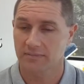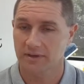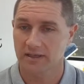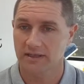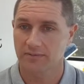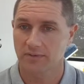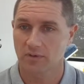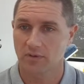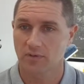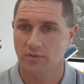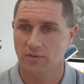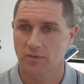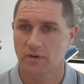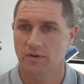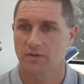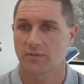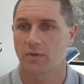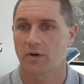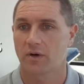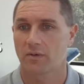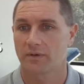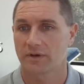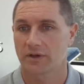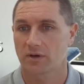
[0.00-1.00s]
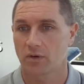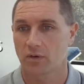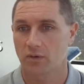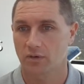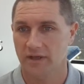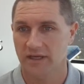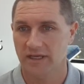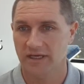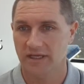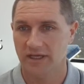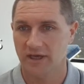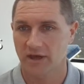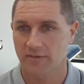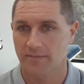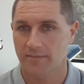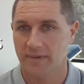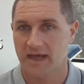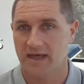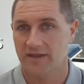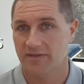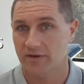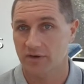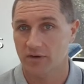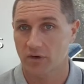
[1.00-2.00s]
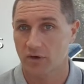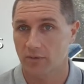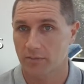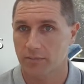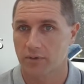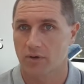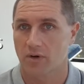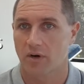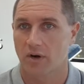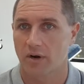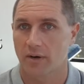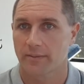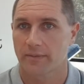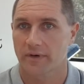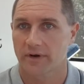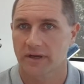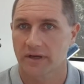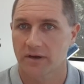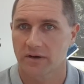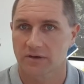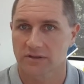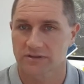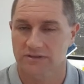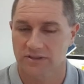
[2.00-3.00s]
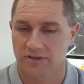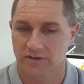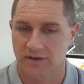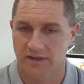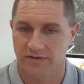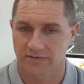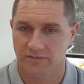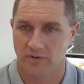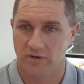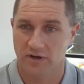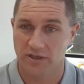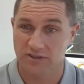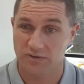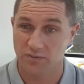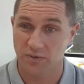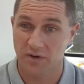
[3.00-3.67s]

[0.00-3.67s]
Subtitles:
people with what we call idiopathic or primary osteoarthritis,